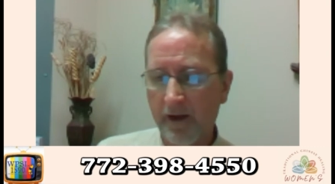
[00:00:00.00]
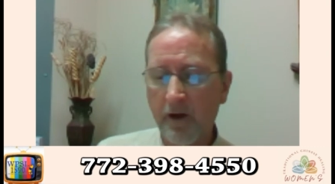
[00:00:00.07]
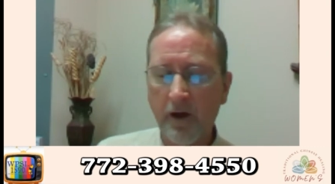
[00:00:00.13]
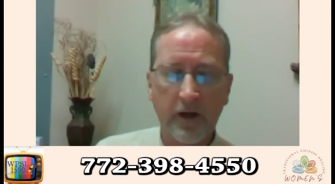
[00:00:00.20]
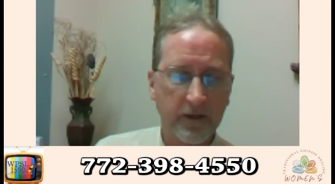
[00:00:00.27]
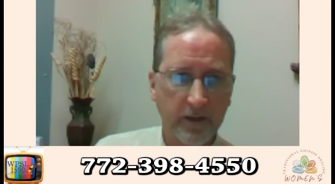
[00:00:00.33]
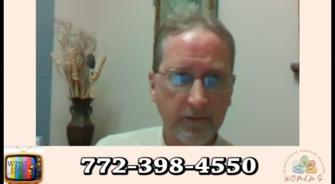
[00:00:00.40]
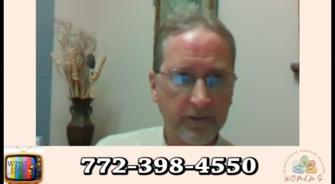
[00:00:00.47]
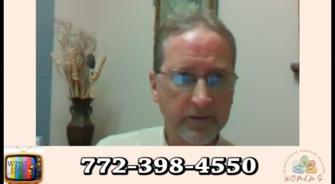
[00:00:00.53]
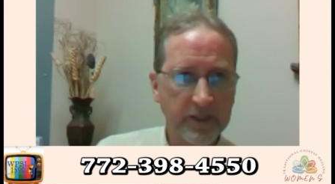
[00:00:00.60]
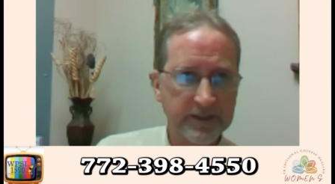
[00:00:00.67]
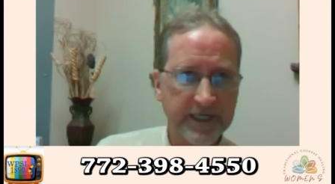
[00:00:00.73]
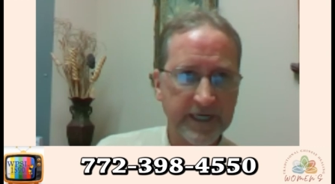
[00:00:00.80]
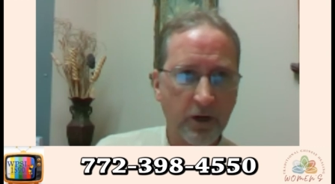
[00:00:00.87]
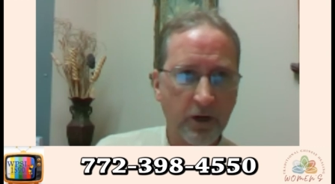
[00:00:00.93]
uh,
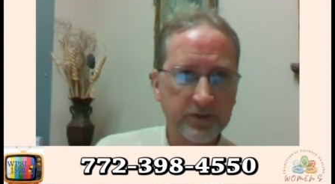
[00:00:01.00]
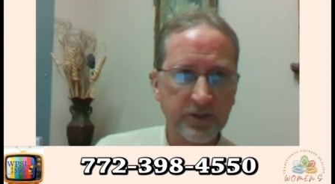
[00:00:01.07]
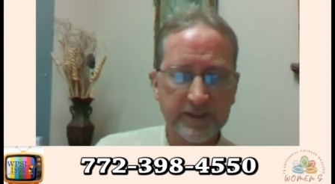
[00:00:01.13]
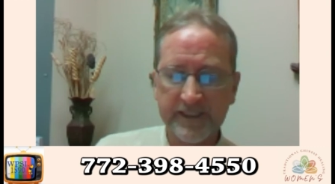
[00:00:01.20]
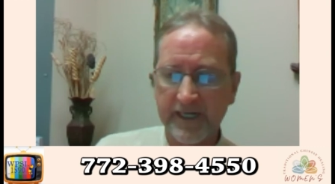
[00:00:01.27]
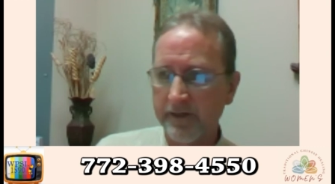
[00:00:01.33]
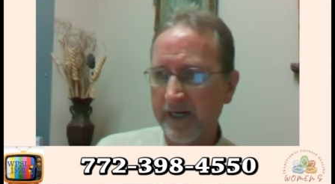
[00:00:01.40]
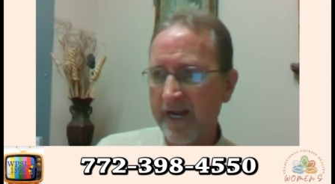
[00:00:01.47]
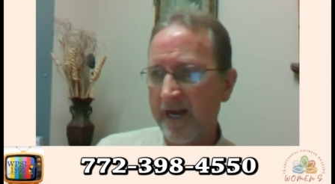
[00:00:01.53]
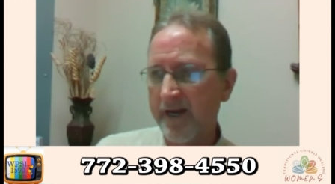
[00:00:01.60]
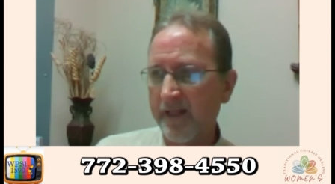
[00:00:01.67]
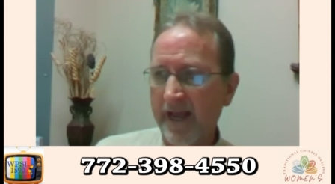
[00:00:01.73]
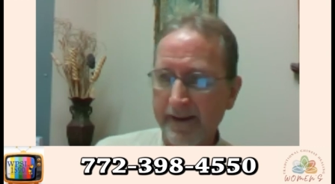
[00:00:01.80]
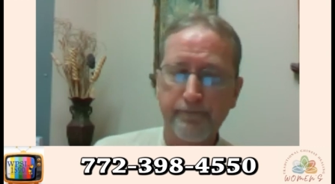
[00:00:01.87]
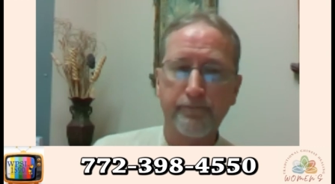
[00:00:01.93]
using ultrasound to kind of
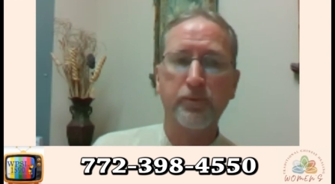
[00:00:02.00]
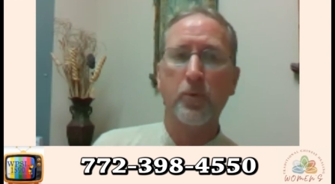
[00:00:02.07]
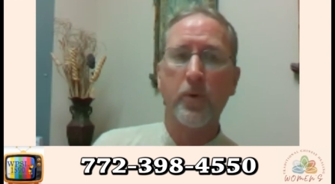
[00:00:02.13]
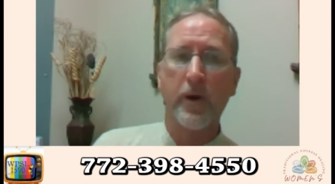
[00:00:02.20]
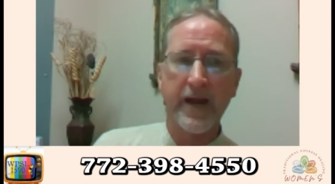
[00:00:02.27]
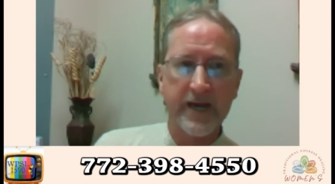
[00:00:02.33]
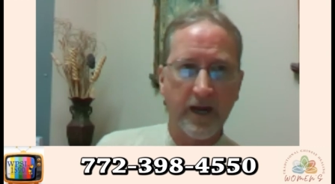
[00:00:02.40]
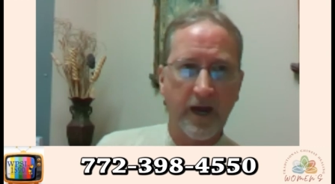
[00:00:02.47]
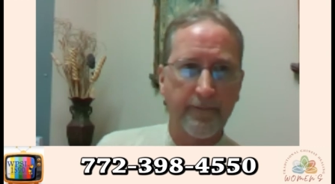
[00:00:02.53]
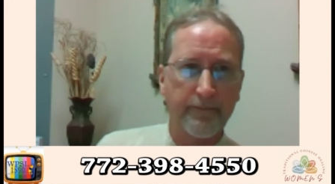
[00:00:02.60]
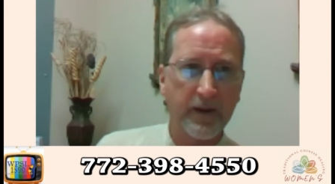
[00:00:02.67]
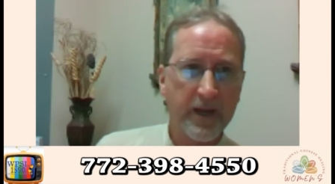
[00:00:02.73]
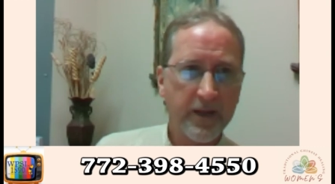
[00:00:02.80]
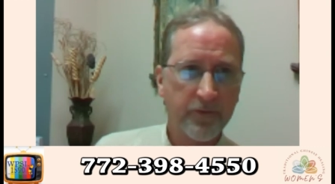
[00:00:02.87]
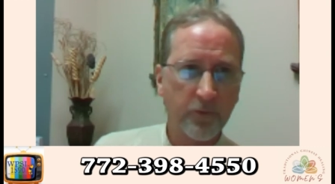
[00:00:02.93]
like break up
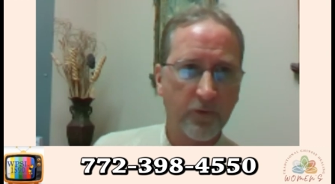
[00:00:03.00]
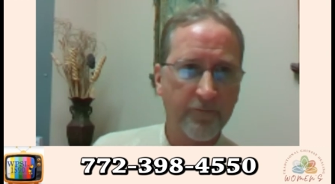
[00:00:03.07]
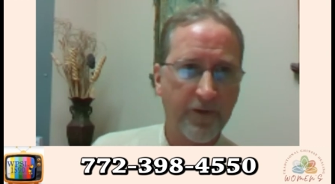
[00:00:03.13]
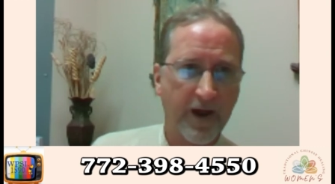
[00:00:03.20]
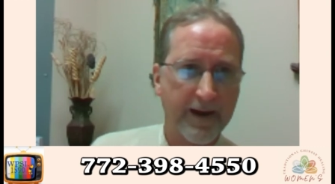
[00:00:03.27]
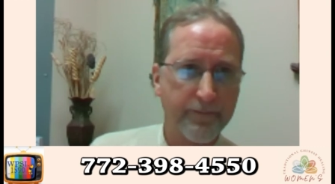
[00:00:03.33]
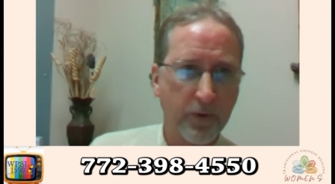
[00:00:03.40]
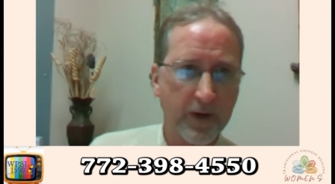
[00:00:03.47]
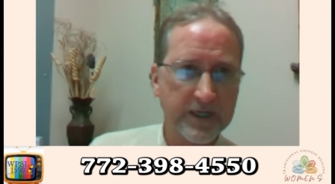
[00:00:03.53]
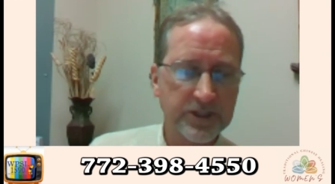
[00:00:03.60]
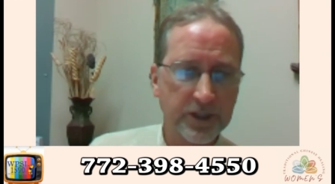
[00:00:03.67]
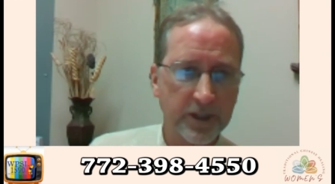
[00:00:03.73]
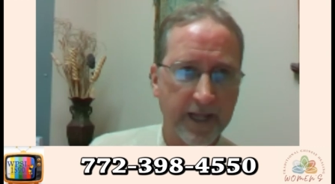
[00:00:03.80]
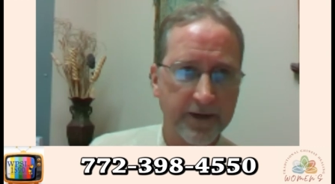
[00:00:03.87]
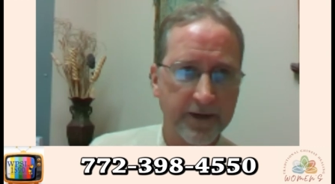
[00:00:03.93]
through
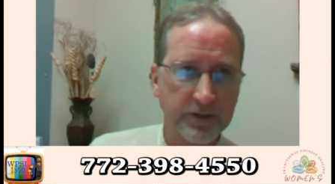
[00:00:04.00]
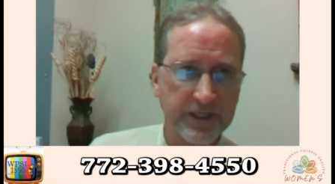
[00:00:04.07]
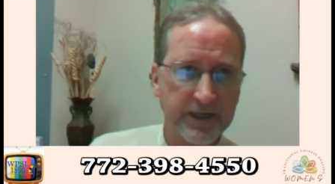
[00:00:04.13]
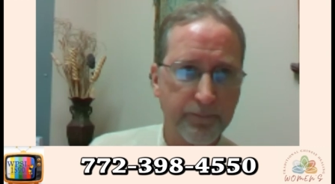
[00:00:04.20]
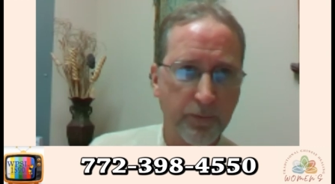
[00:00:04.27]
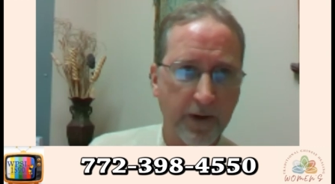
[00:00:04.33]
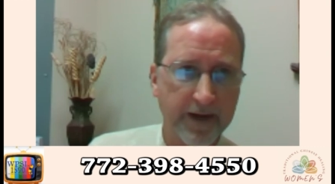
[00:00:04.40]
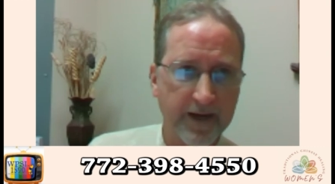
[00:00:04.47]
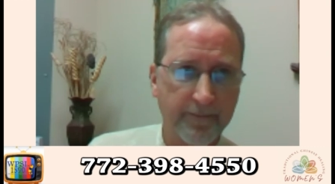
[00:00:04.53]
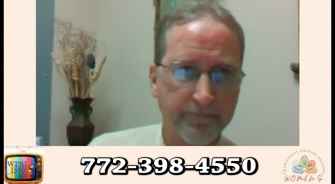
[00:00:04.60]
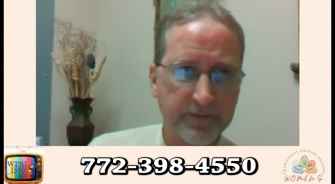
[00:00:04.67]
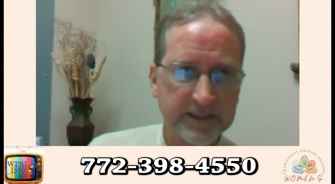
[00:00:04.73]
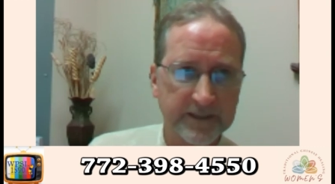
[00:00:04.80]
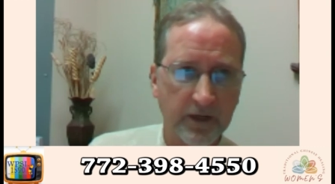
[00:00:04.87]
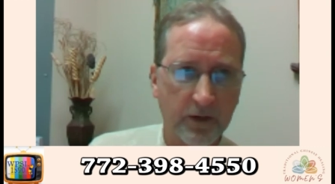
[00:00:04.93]
vibrational energy, break up
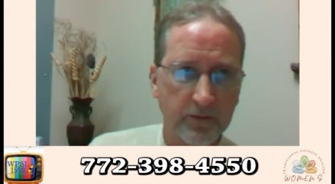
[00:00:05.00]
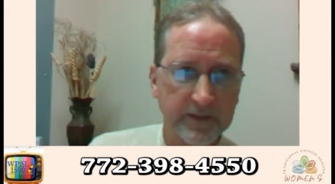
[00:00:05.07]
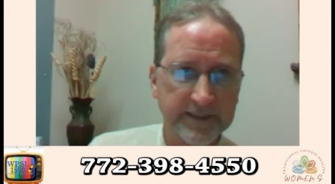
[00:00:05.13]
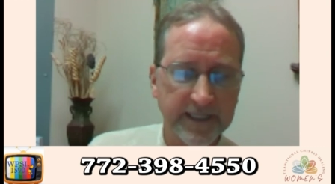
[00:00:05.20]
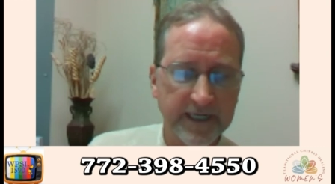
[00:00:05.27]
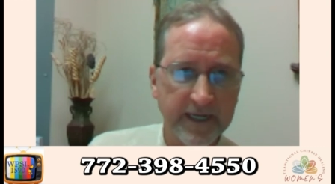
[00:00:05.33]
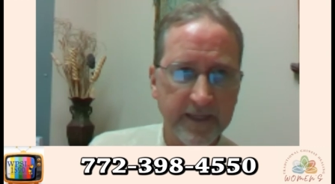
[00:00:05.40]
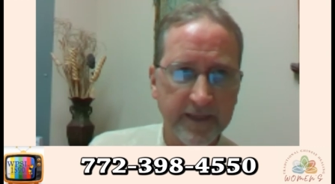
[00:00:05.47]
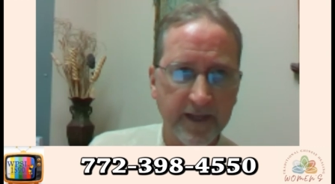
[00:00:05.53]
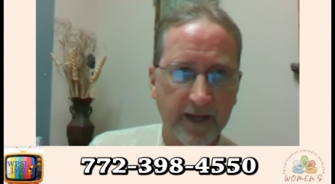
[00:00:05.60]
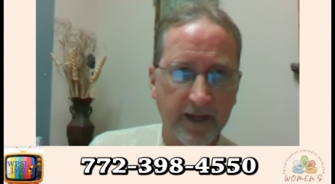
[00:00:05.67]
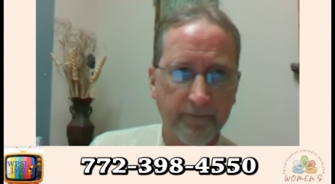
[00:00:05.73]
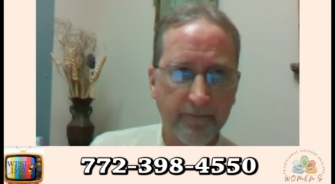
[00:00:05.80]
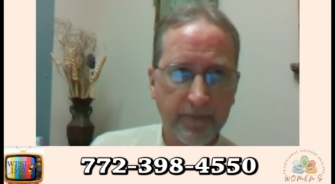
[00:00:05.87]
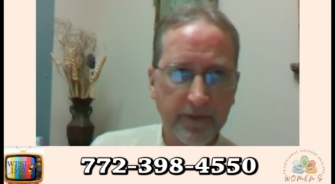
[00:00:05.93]
the stones in
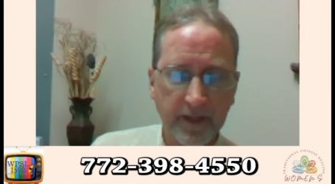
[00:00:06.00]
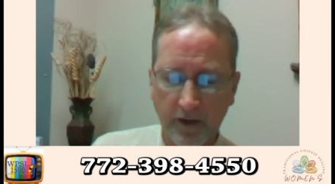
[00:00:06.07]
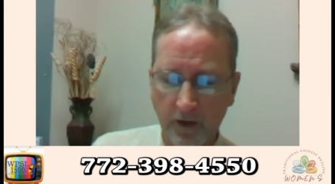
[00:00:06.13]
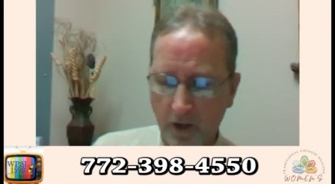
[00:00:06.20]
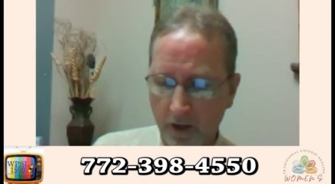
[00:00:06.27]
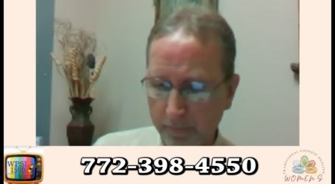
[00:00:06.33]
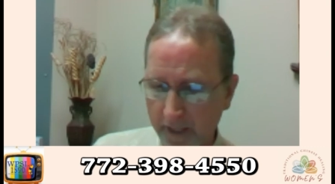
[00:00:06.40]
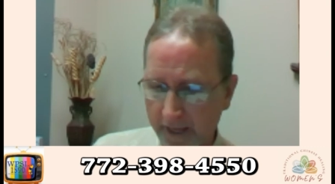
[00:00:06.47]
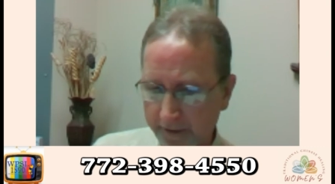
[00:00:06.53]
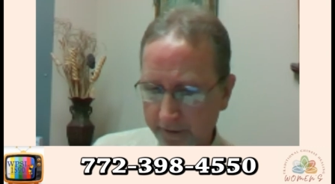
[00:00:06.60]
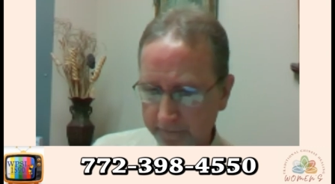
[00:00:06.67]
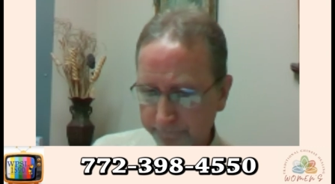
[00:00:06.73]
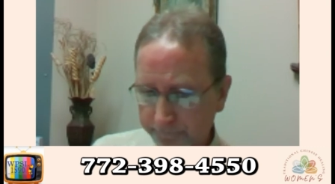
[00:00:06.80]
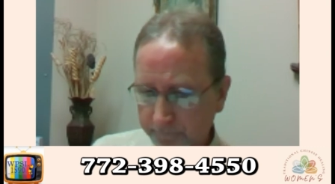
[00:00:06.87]
the, the gallbladder.